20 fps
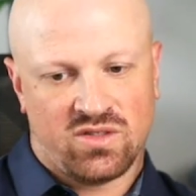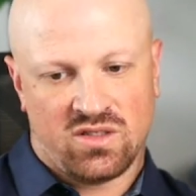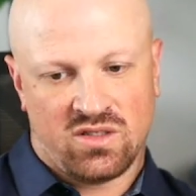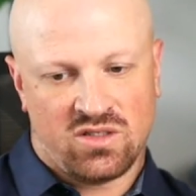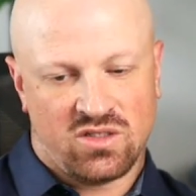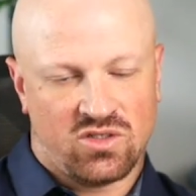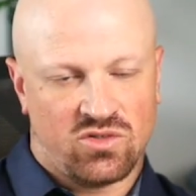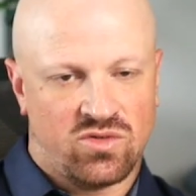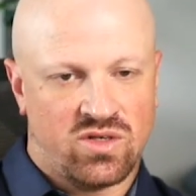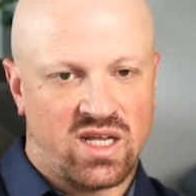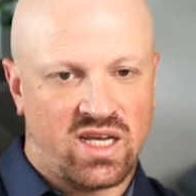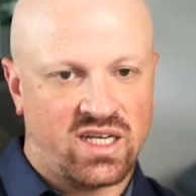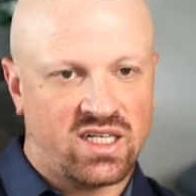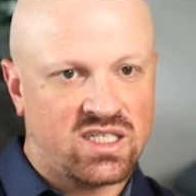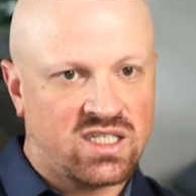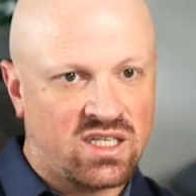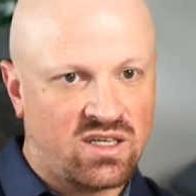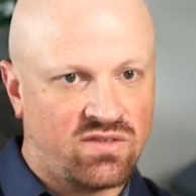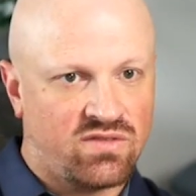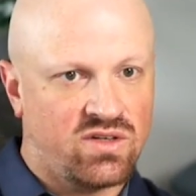
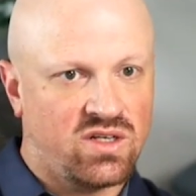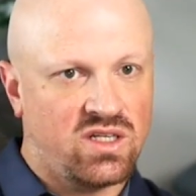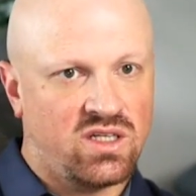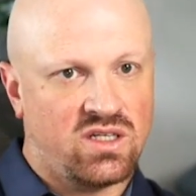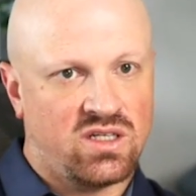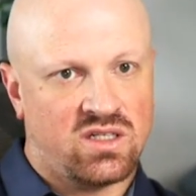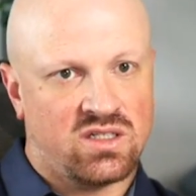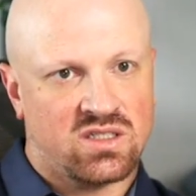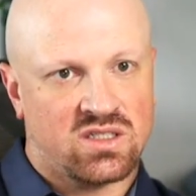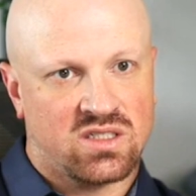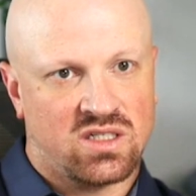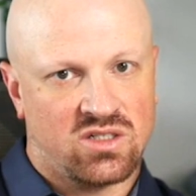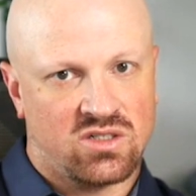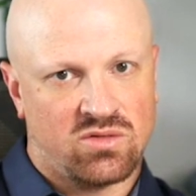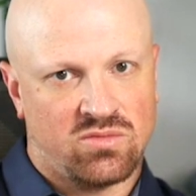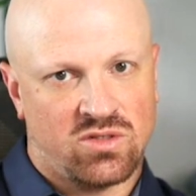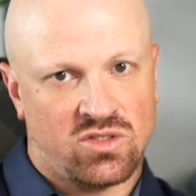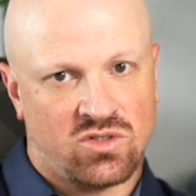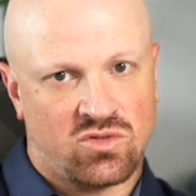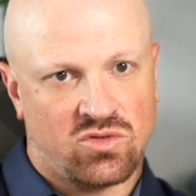negativity
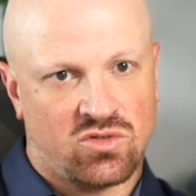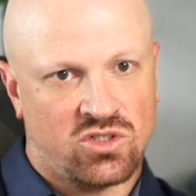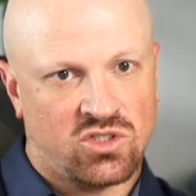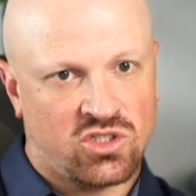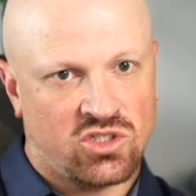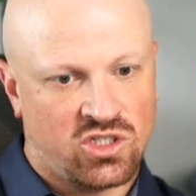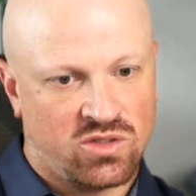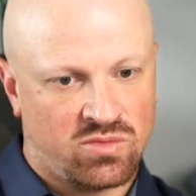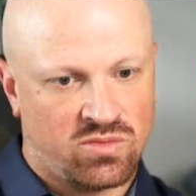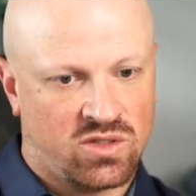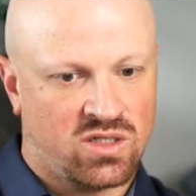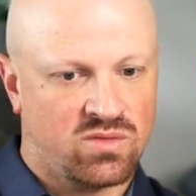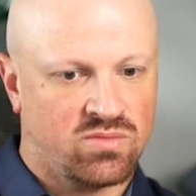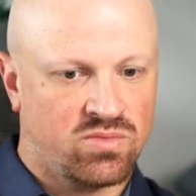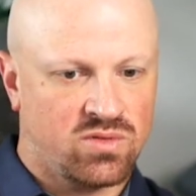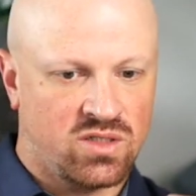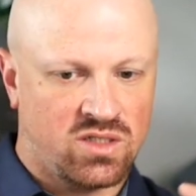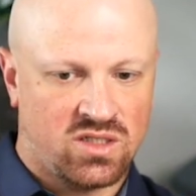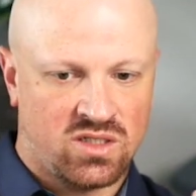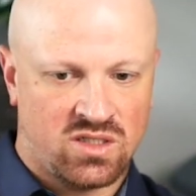sentiment towards chip
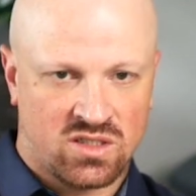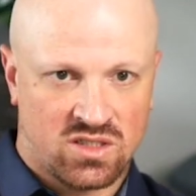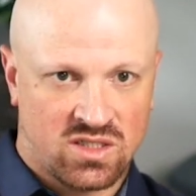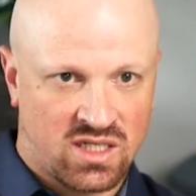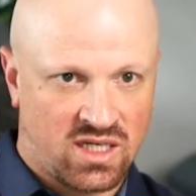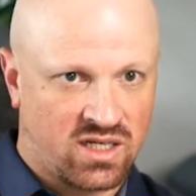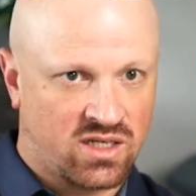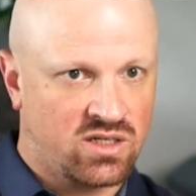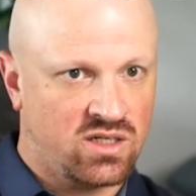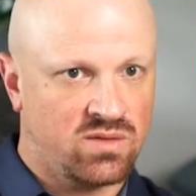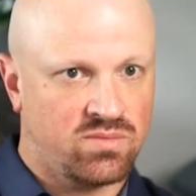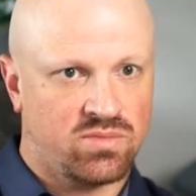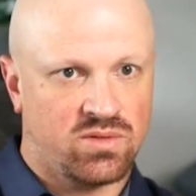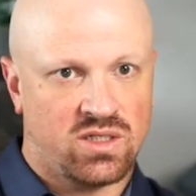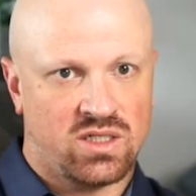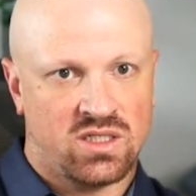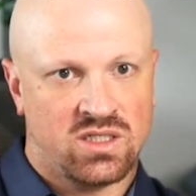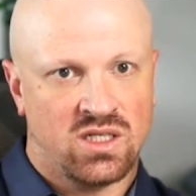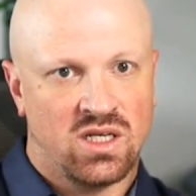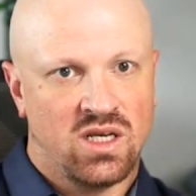companies, tech
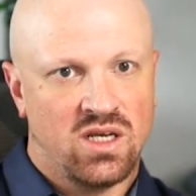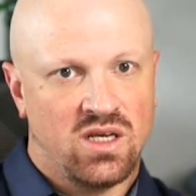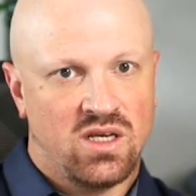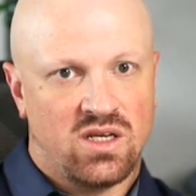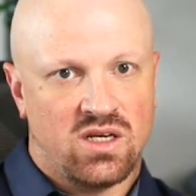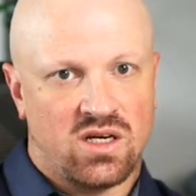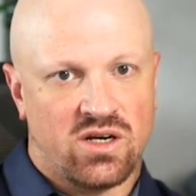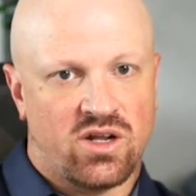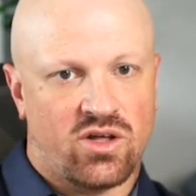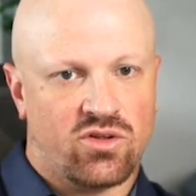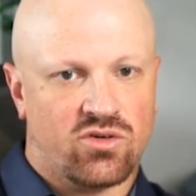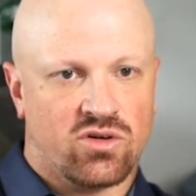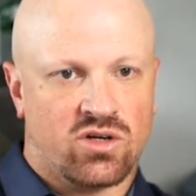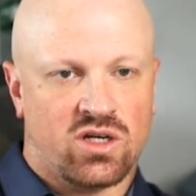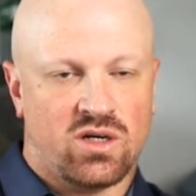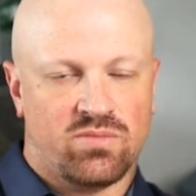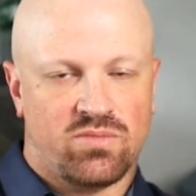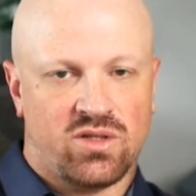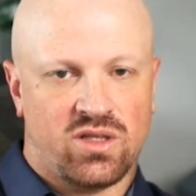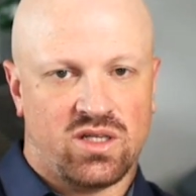companies. Another
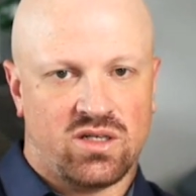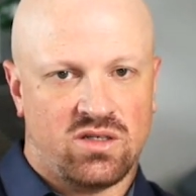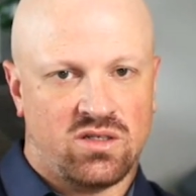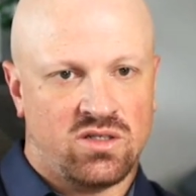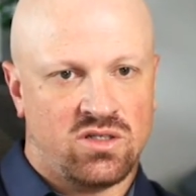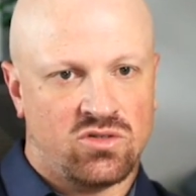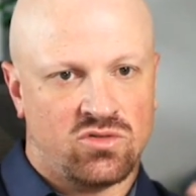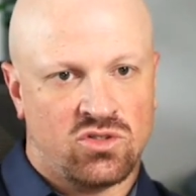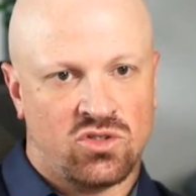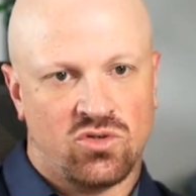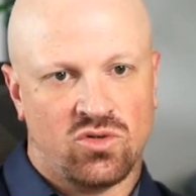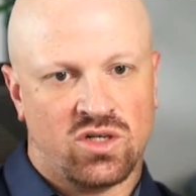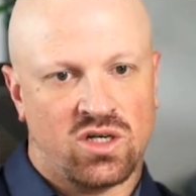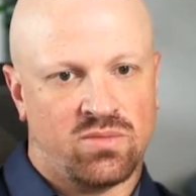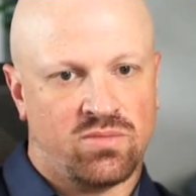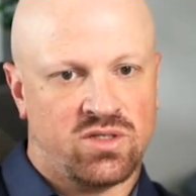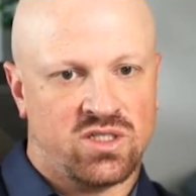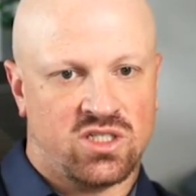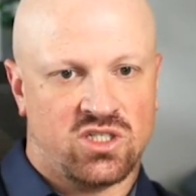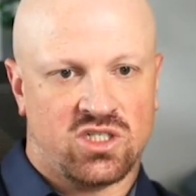company that, two
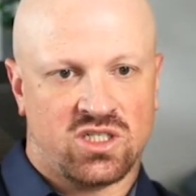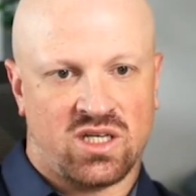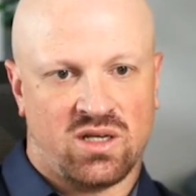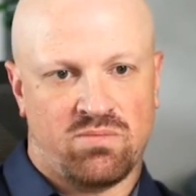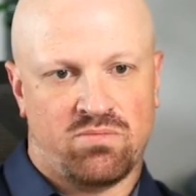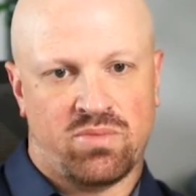companies that just had